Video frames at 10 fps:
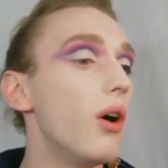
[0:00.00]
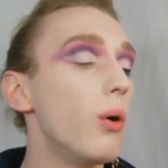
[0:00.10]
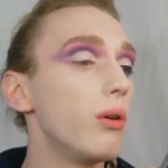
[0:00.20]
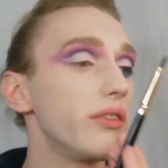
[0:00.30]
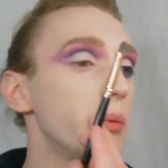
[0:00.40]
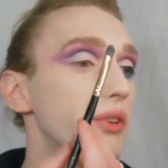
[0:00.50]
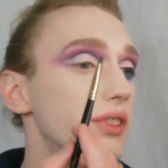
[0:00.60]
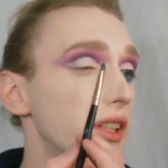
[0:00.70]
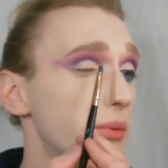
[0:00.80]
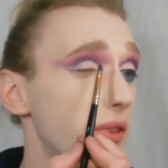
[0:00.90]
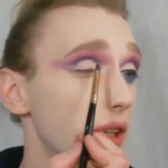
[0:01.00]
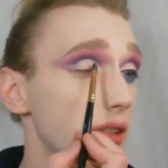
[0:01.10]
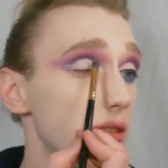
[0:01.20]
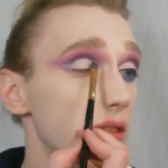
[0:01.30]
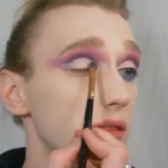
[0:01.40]
overly precise with
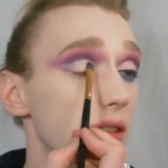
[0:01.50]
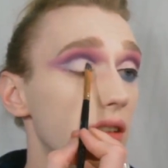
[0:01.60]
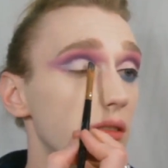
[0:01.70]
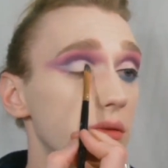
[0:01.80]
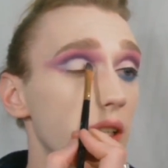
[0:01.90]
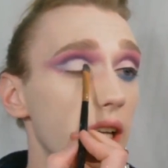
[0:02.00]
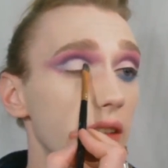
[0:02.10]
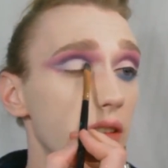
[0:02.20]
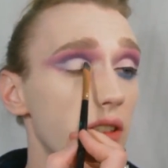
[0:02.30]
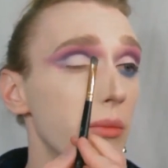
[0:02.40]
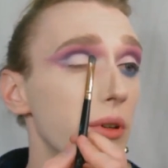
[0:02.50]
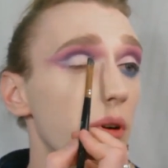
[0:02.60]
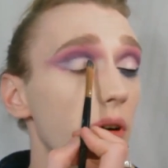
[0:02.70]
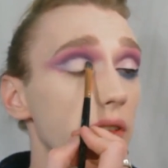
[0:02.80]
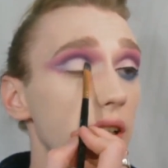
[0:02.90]
this, just as long as we get the shimmer
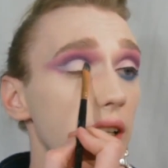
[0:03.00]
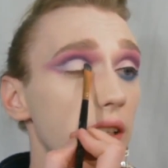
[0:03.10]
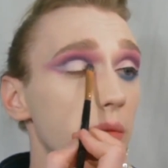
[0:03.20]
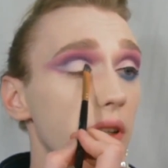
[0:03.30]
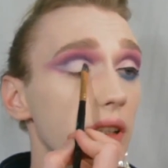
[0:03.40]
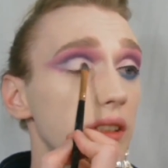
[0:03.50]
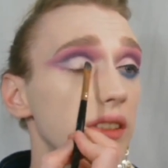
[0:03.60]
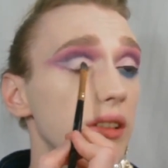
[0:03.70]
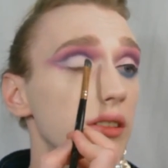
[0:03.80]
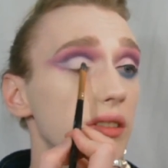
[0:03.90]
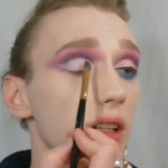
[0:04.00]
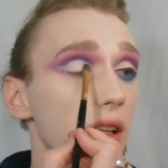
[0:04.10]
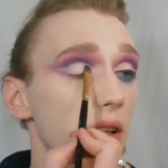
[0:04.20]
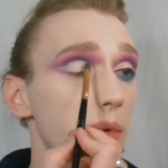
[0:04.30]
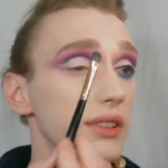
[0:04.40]
on the lid while the concealer is still a
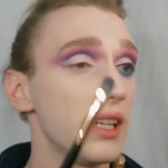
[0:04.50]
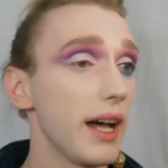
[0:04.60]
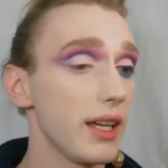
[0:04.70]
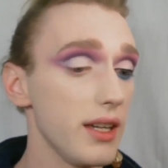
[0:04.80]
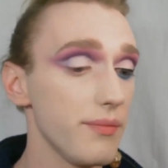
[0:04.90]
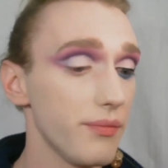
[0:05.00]
little bit tacky.